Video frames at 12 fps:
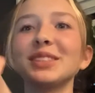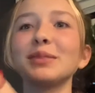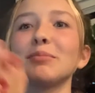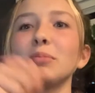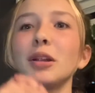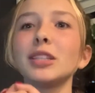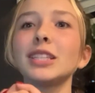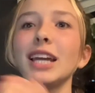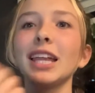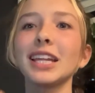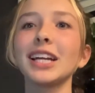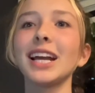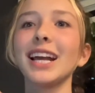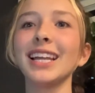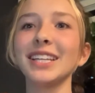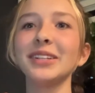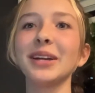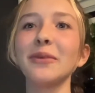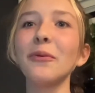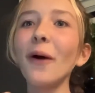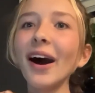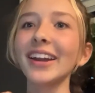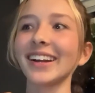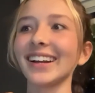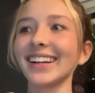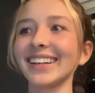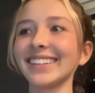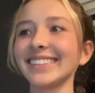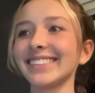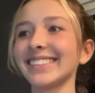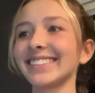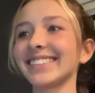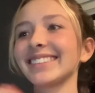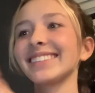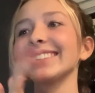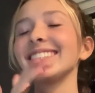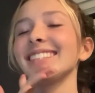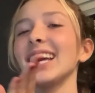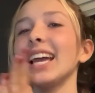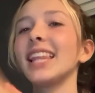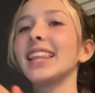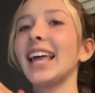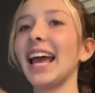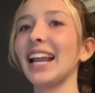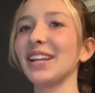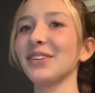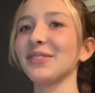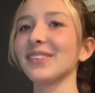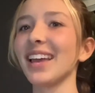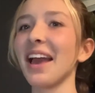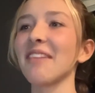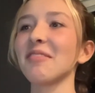put them together and you get water. And then we have a